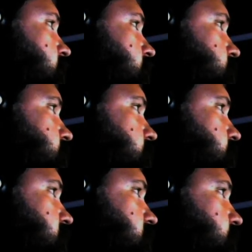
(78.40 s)
Sudo
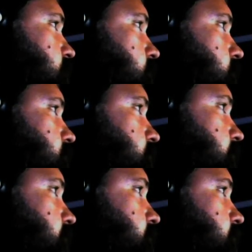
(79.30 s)
stands for
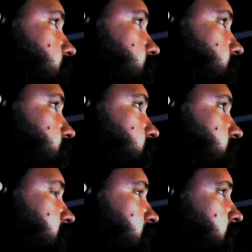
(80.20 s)
superuser do
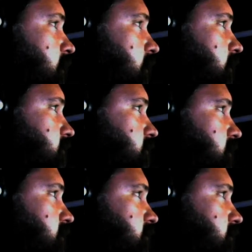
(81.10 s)
and is a
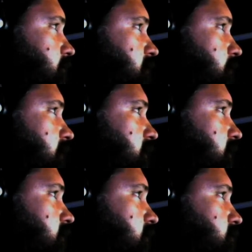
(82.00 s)
system command that
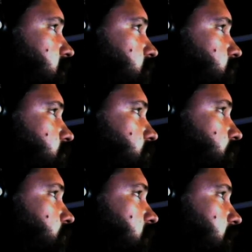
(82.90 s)
allows a user to
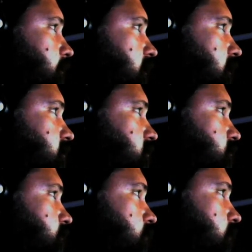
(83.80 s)
run applications
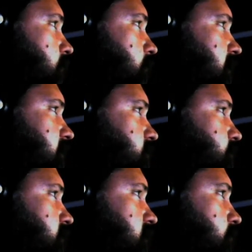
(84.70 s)
or commands with
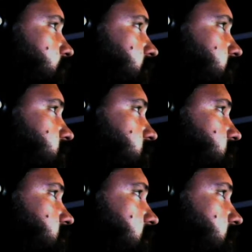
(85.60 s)
the privileges
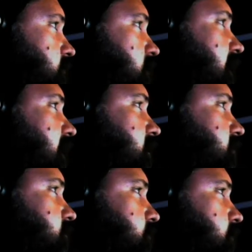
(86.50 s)
of a
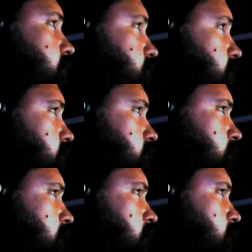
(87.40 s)
different user
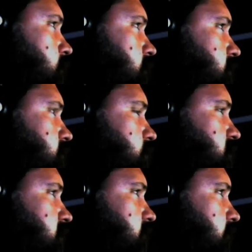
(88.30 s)
without switching
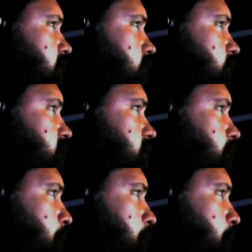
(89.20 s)
environments.